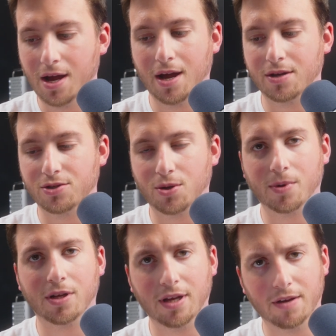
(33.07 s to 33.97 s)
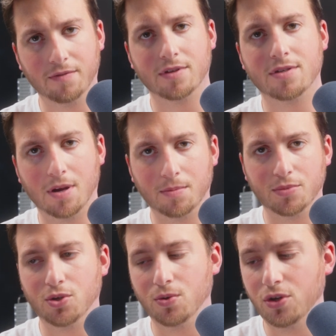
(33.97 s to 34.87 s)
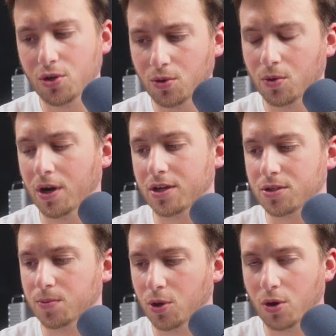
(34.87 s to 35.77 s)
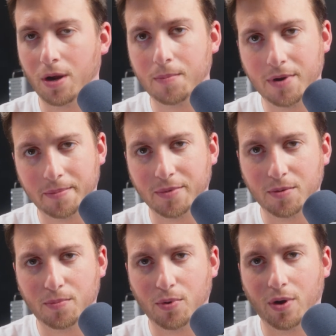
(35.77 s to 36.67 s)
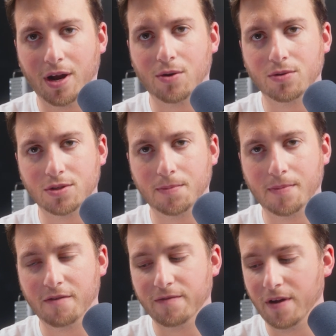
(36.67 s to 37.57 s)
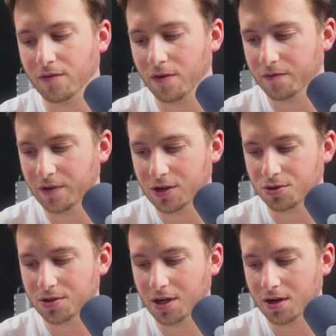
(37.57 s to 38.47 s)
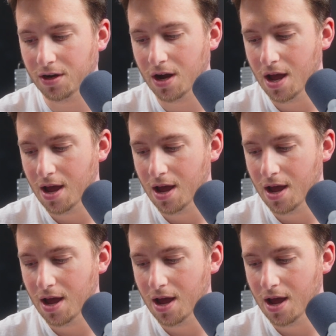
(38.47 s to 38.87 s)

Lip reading: And so I'm going to leave some to you exploring, but I'm going to point out some of my favorite features here.